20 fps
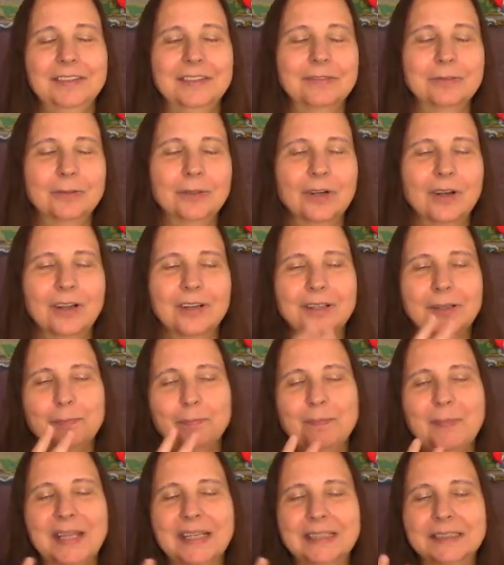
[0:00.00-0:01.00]
if we're on a
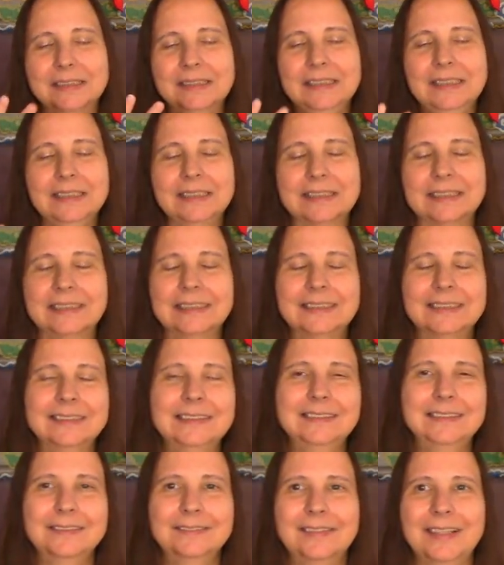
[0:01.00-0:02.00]
medically
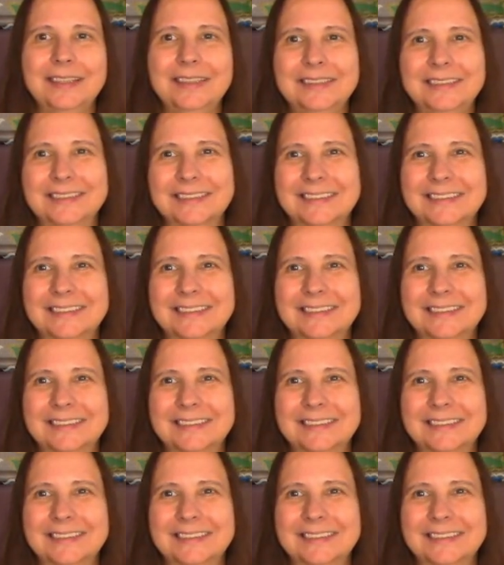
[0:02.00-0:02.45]
assisted device.